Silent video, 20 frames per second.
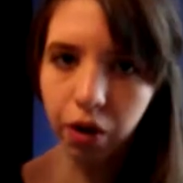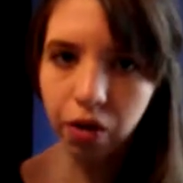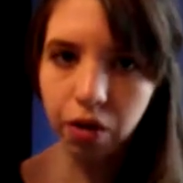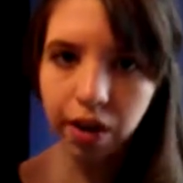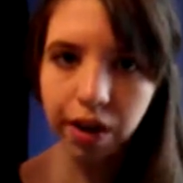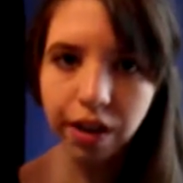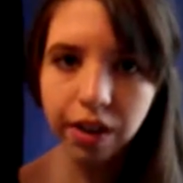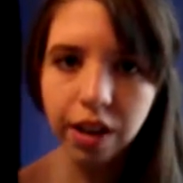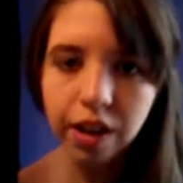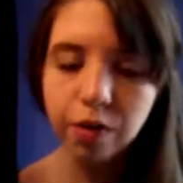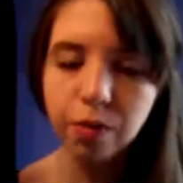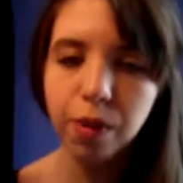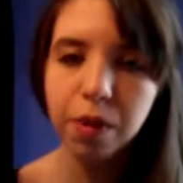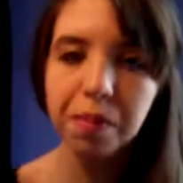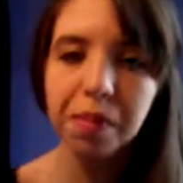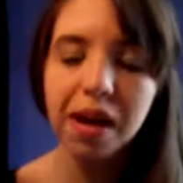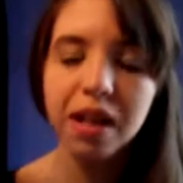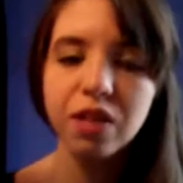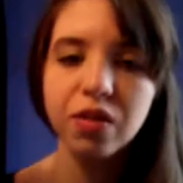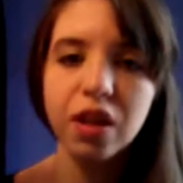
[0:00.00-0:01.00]
Like, they've been
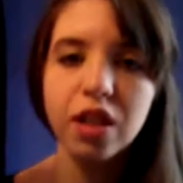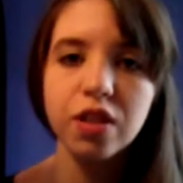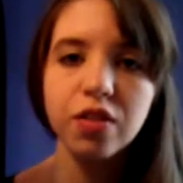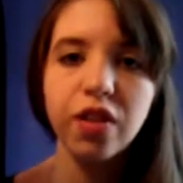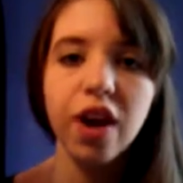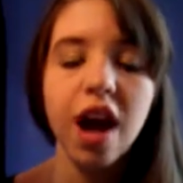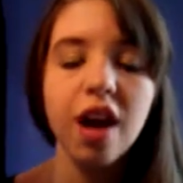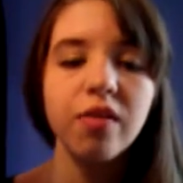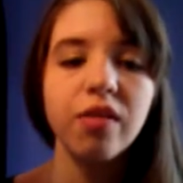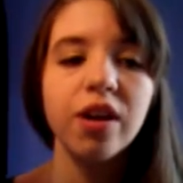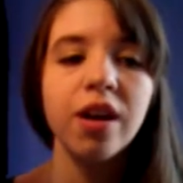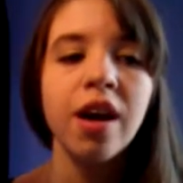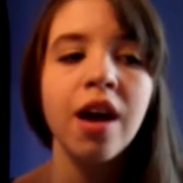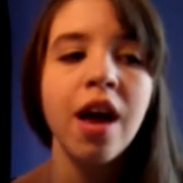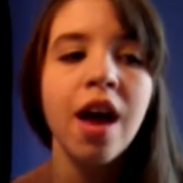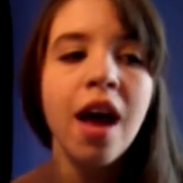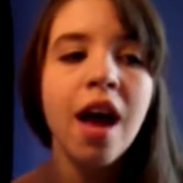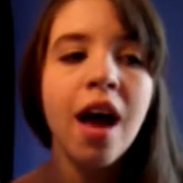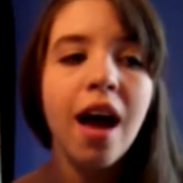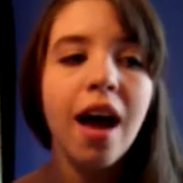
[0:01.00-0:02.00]
best friends forever,
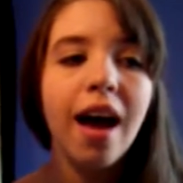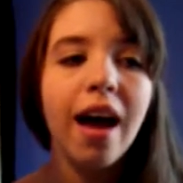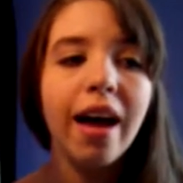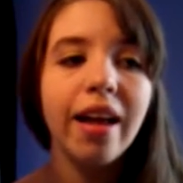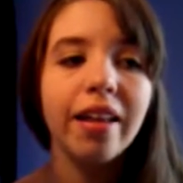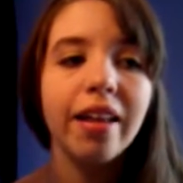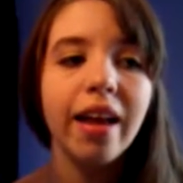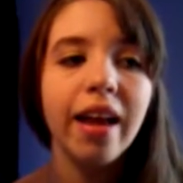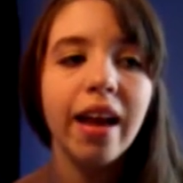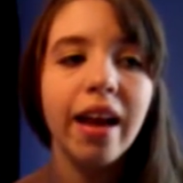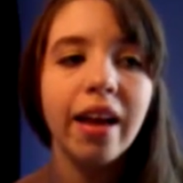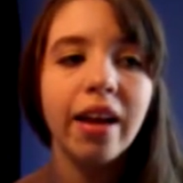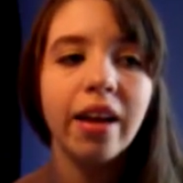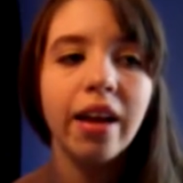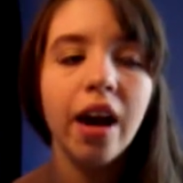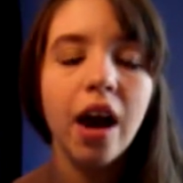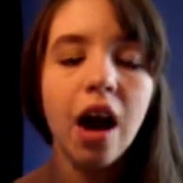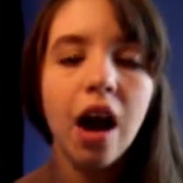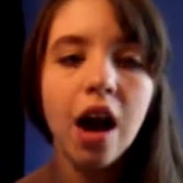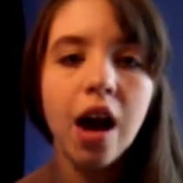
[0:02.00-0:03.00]
and then
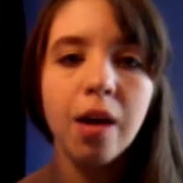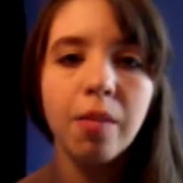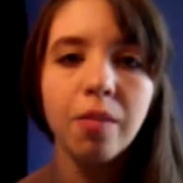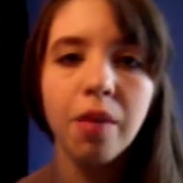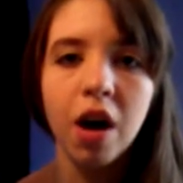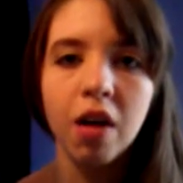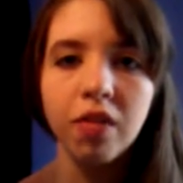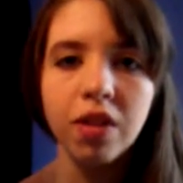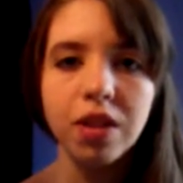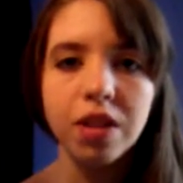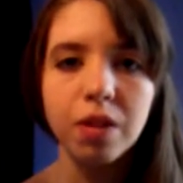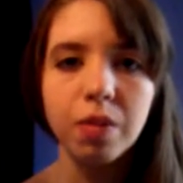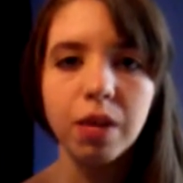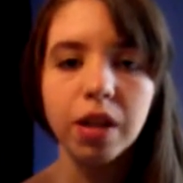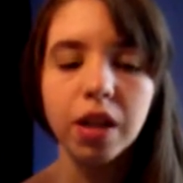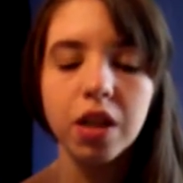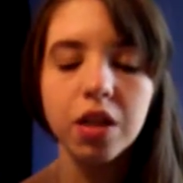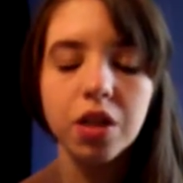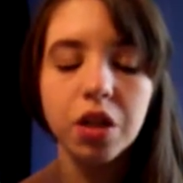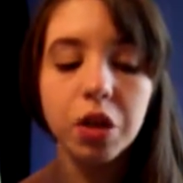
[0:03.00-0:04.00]
obviously
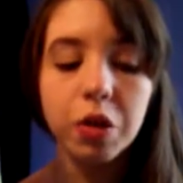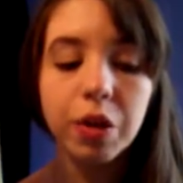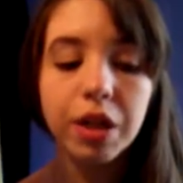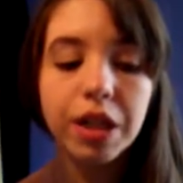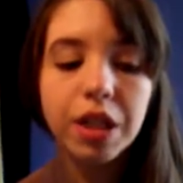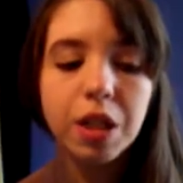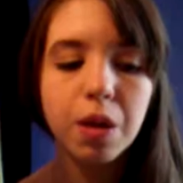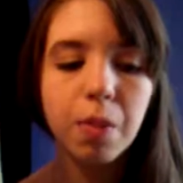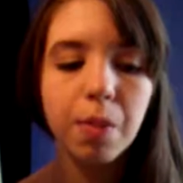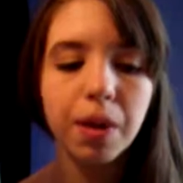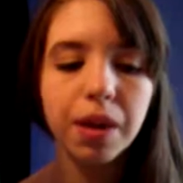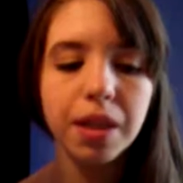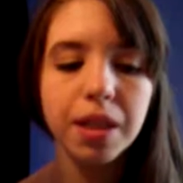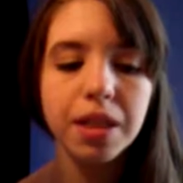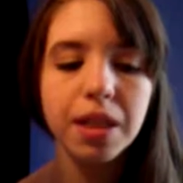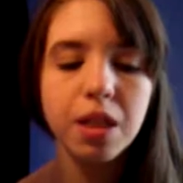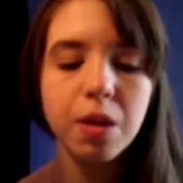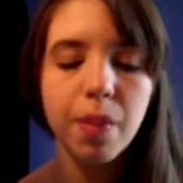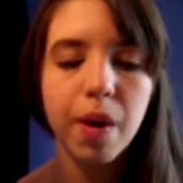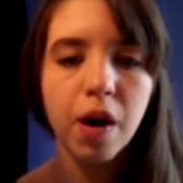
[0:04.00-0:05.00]
because they're twins, but this is
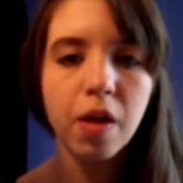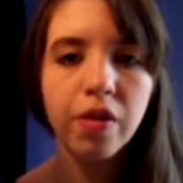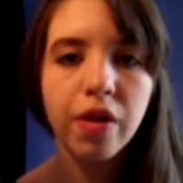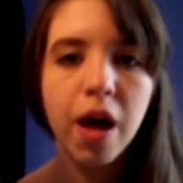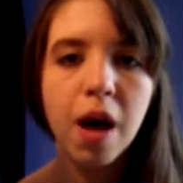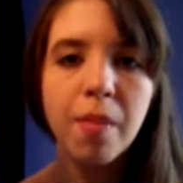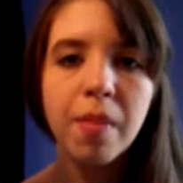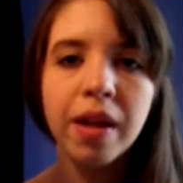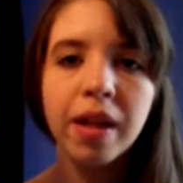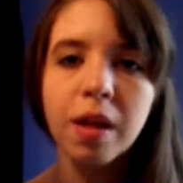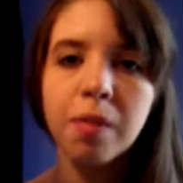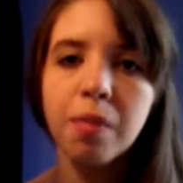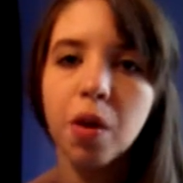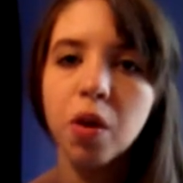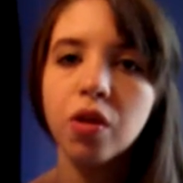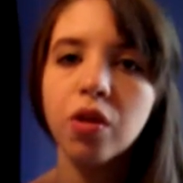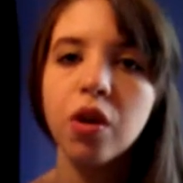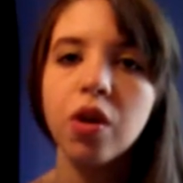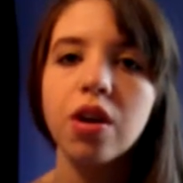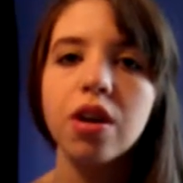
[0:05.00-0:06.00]
about them, and they both
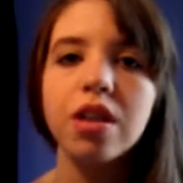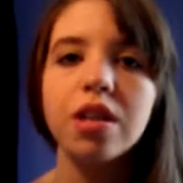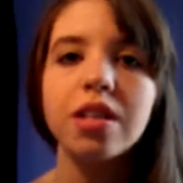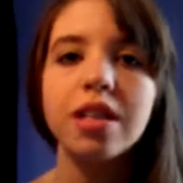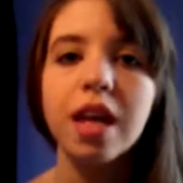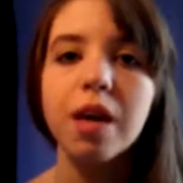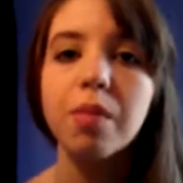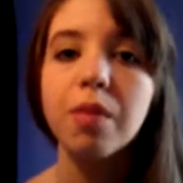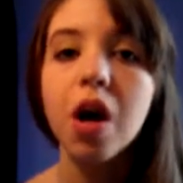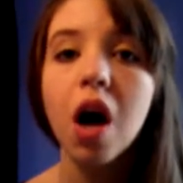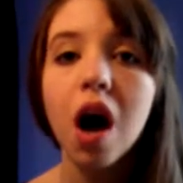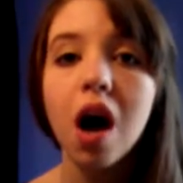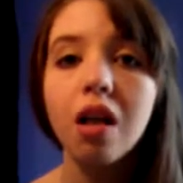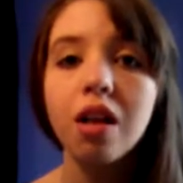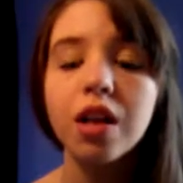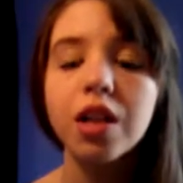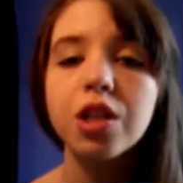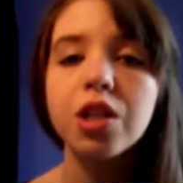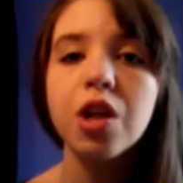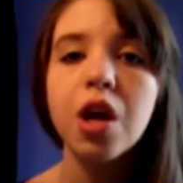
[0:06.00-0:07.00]
go to the same
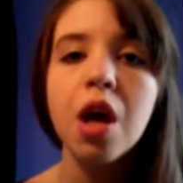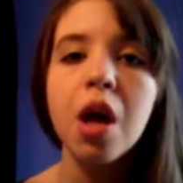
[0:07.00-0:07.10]
college,